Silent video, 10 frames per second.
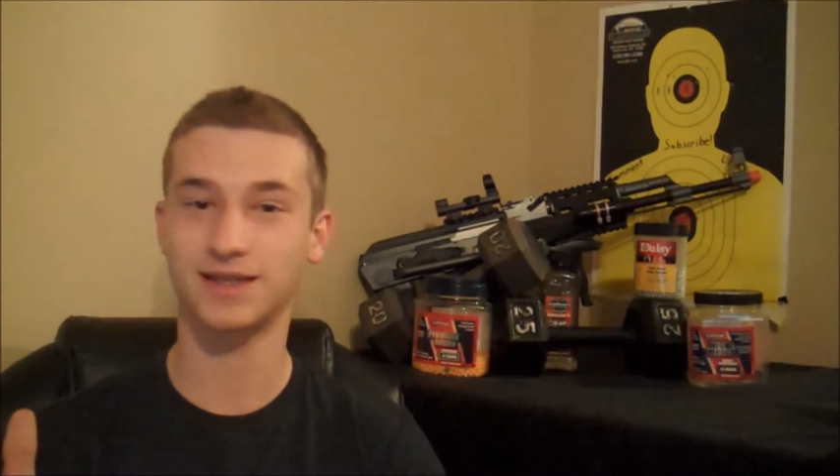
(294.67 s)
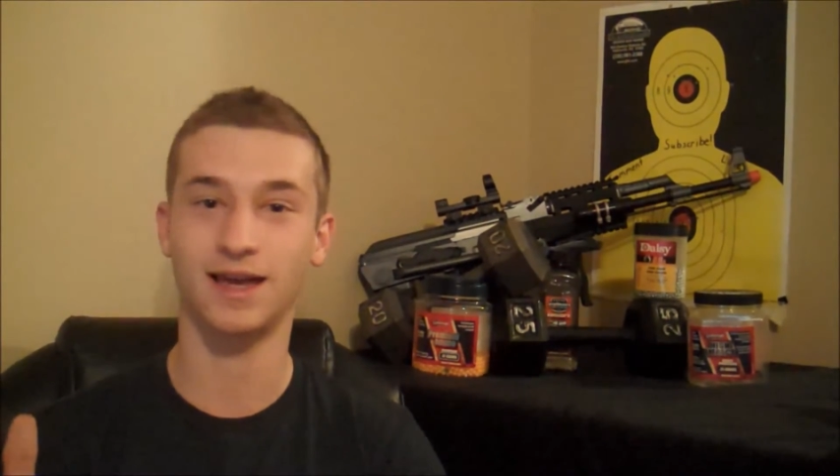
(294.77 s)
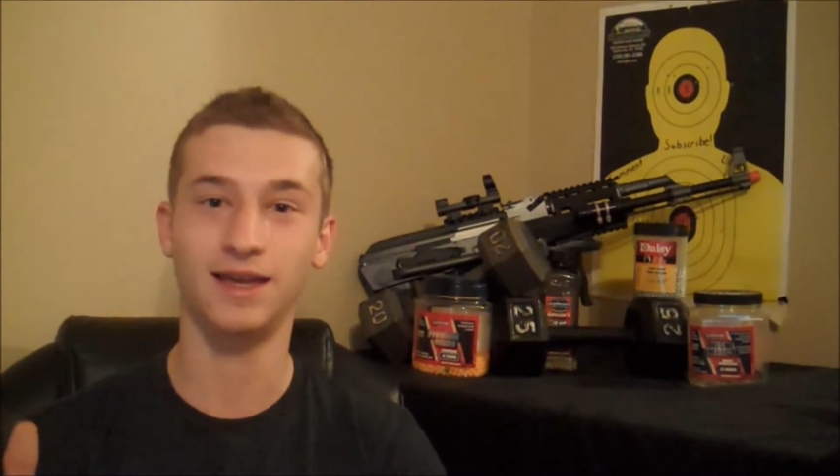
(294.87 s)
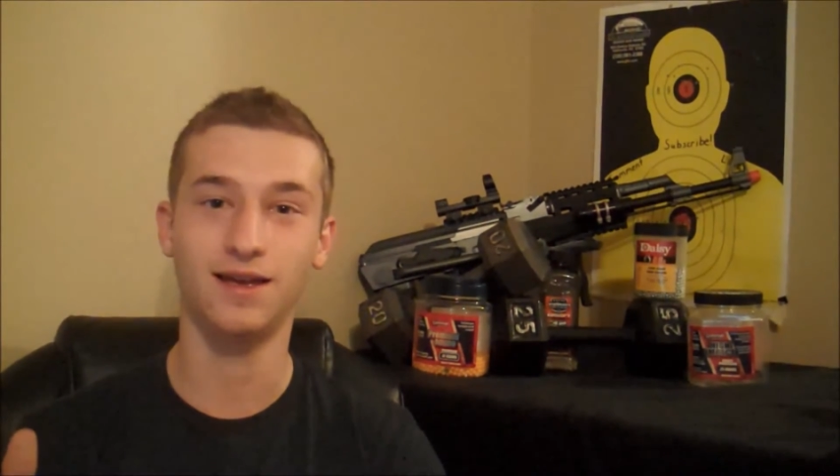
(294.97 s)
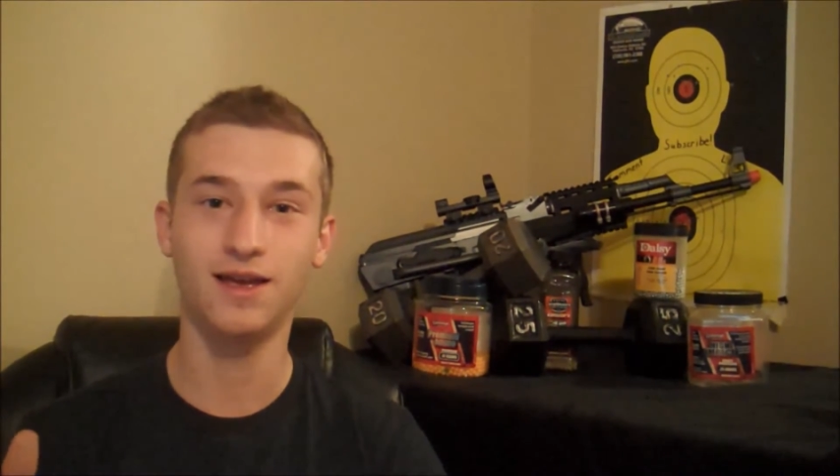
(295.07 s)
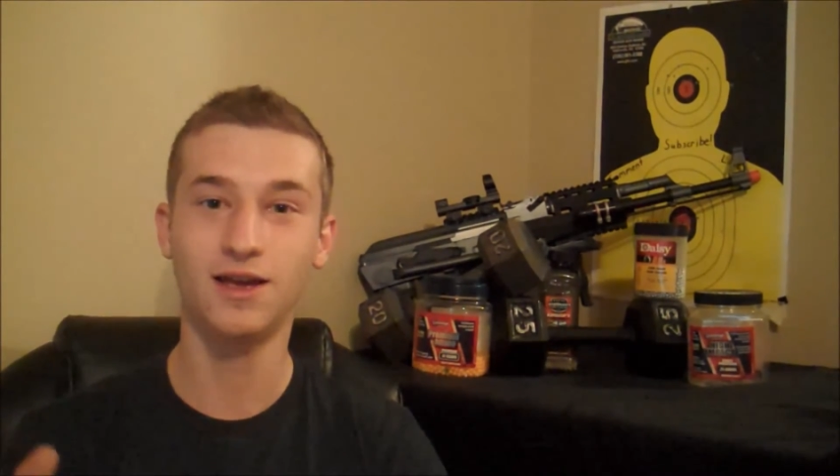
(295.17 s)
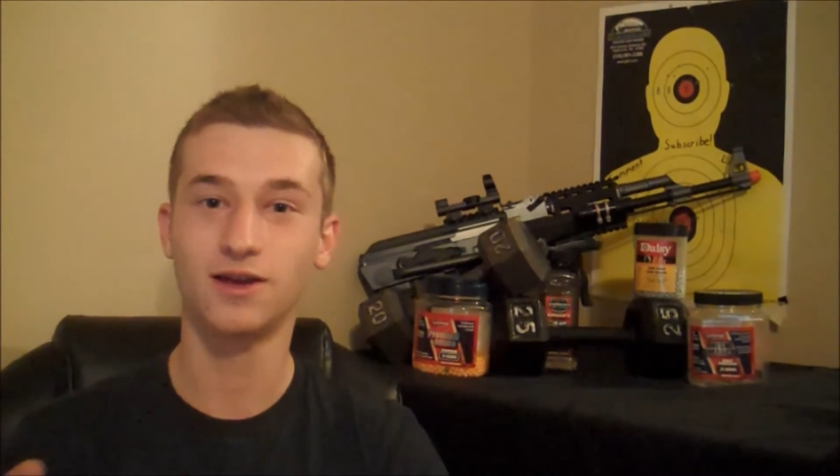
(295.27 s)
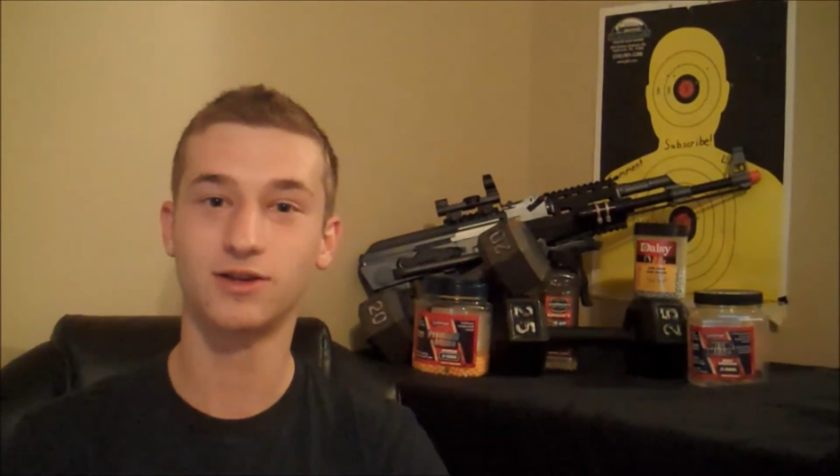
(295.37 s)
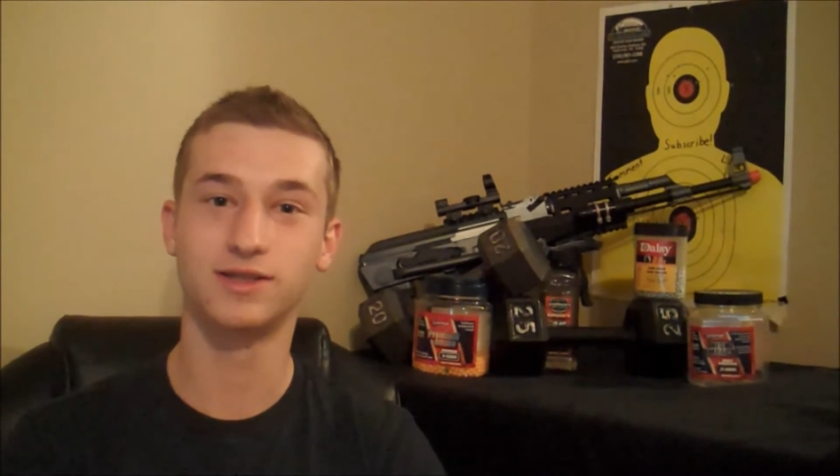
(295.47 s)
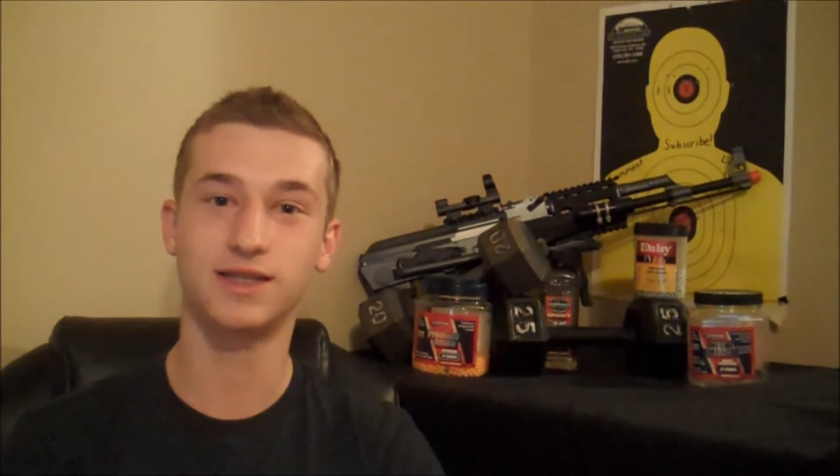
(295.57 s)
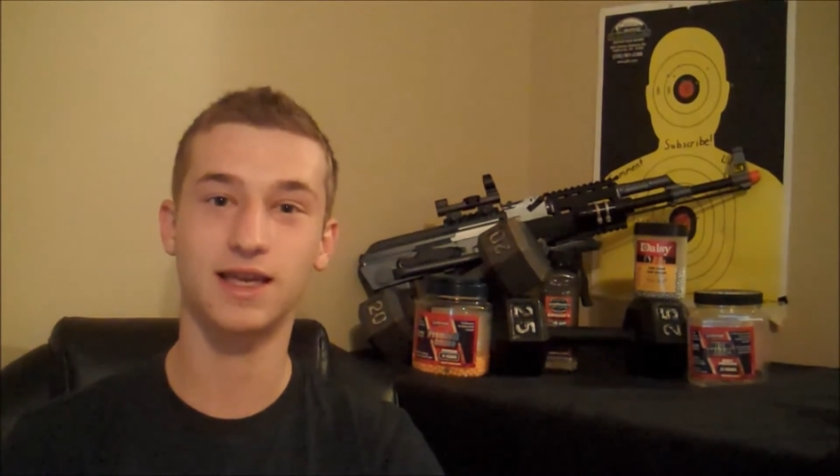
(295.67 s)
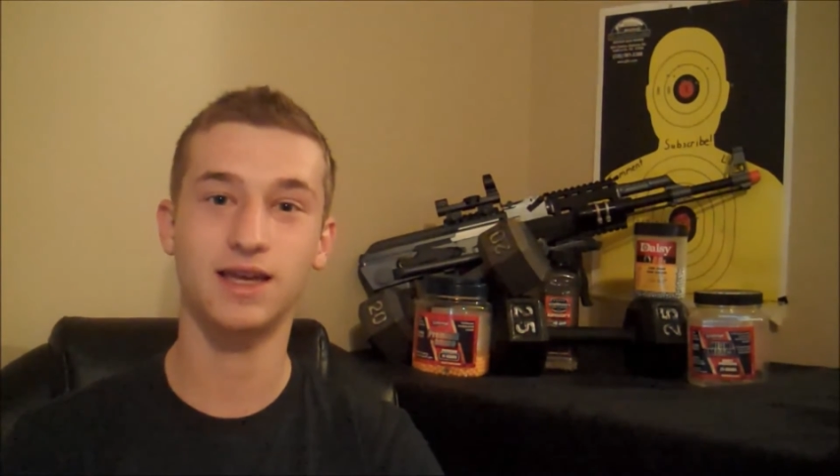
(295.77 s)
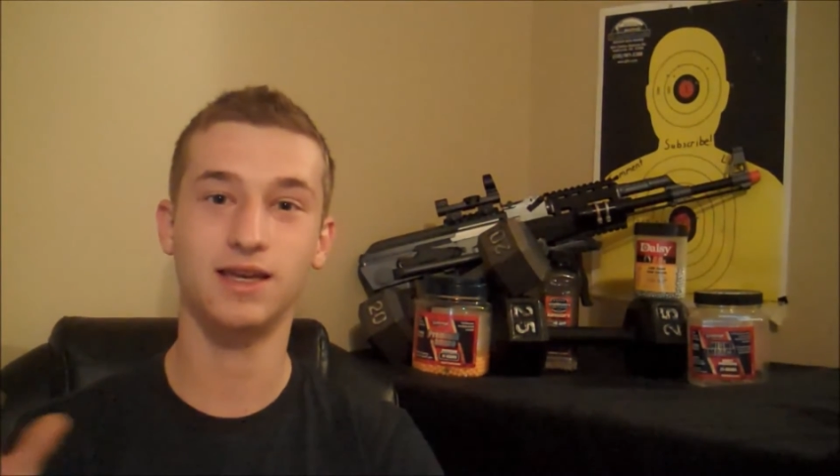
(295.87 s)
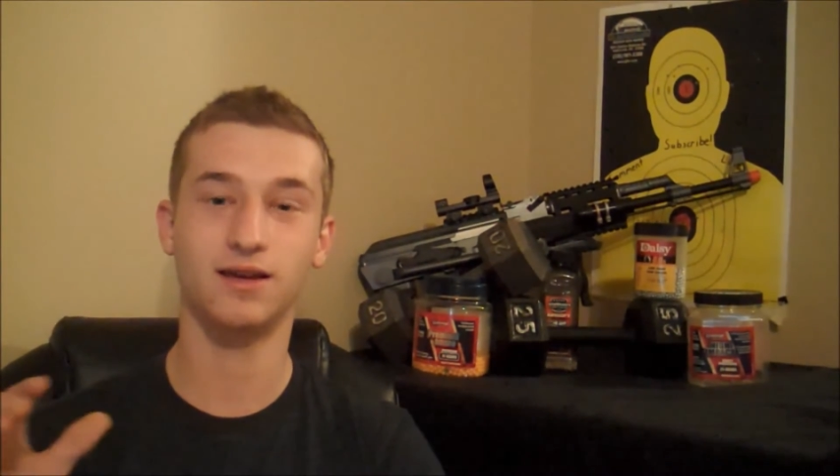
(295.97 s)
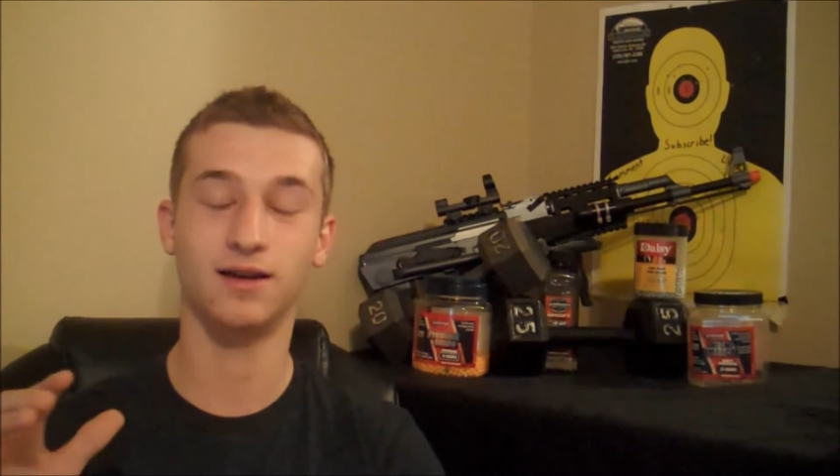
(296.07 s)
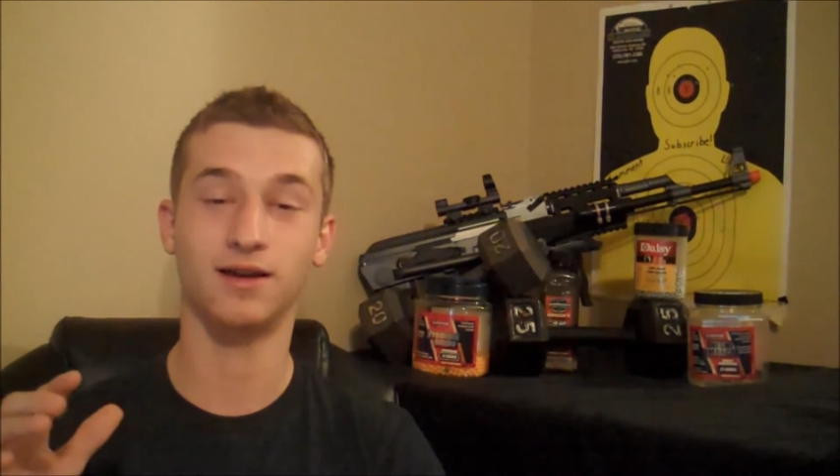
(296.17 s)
site, because they